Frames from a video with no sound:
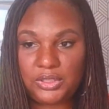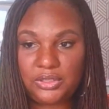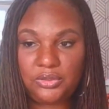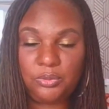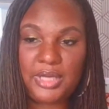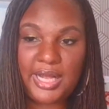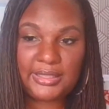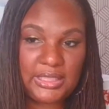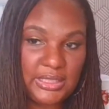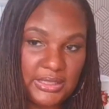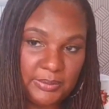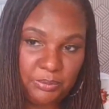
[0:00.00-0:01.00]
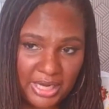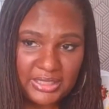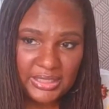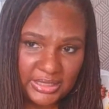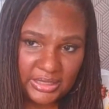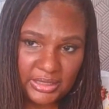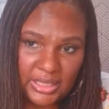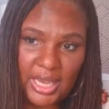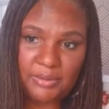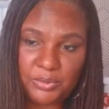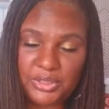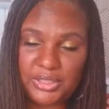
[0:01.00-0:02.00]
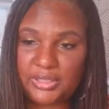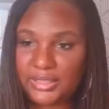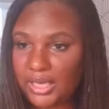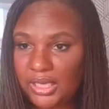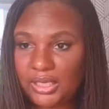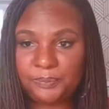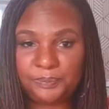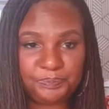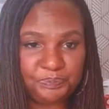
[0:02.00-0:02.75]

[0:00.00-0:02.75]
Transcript: was still practicing, I would say,